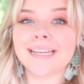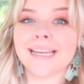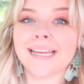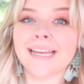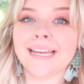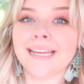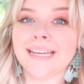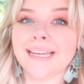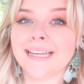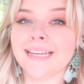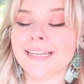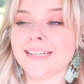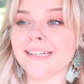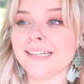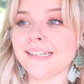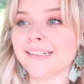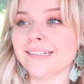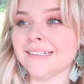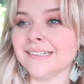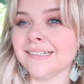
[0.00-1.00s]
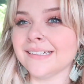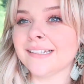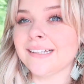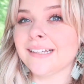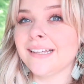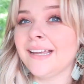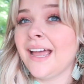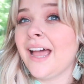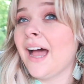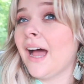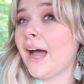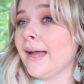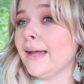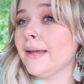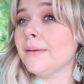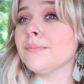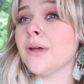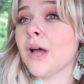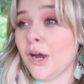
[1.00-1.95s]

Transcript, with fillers: and I am